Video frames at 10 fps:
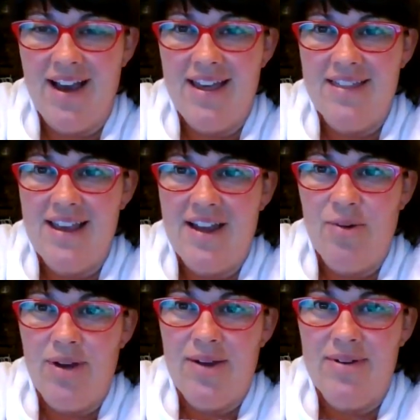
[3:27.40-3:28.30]
guy
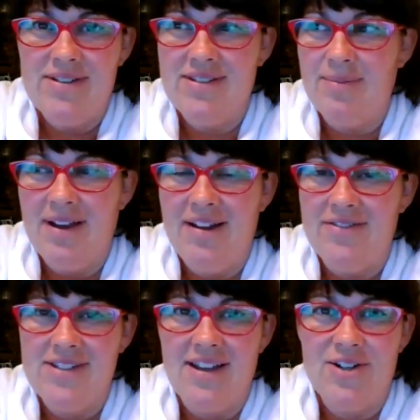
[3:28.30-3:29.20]
that got away with some
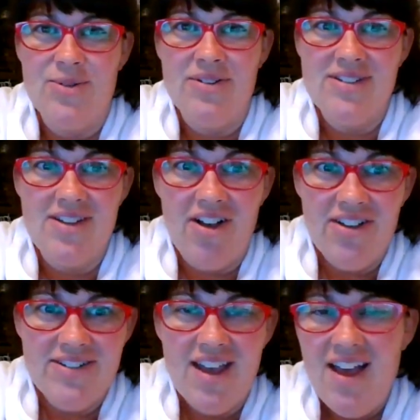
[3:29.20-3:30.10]
kind of sexual
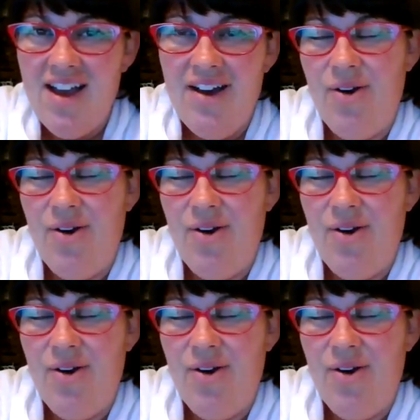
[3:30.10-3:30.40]
assault?